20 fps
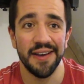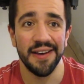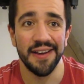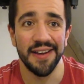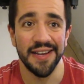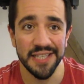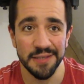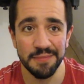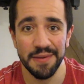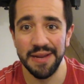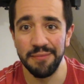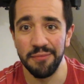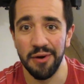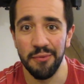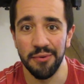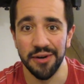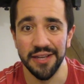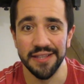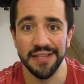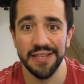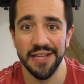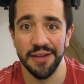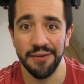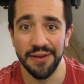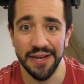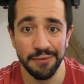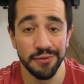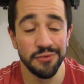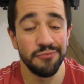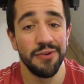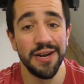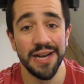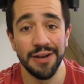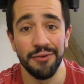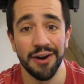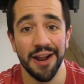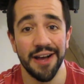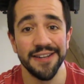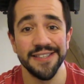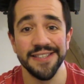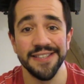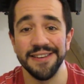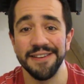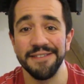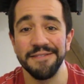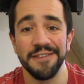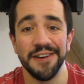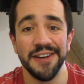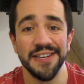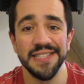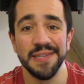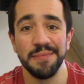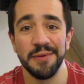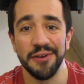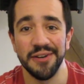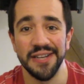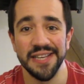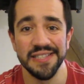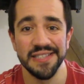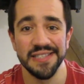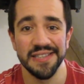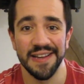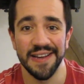explained what I wanted to do, and he was really reluctant at first, to be honest.